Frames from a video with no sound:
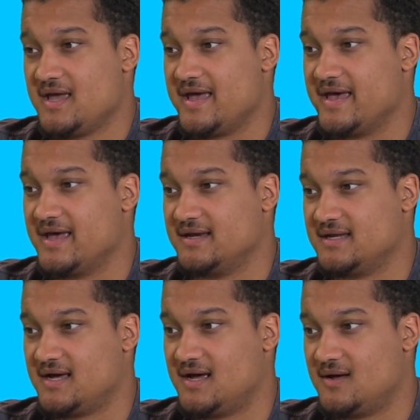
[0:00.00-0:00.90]

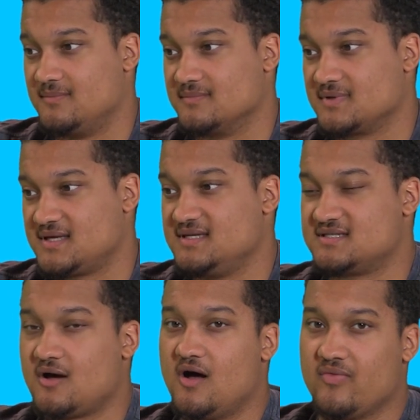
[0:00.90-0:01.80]
And um,
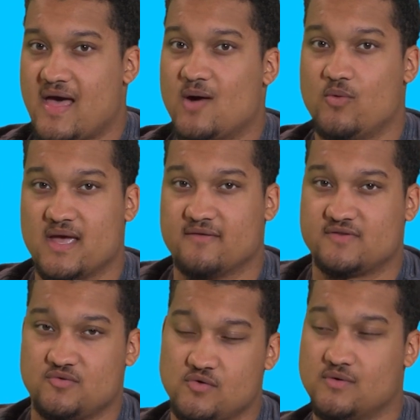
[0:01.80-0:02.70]
he's on that
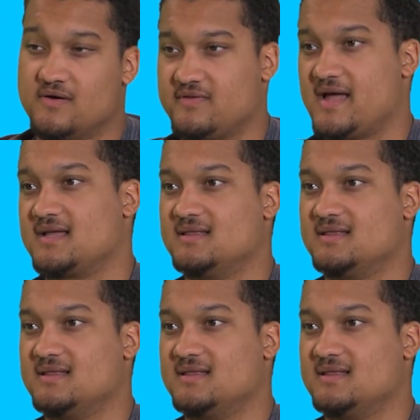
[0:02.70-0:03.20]
wave too of like,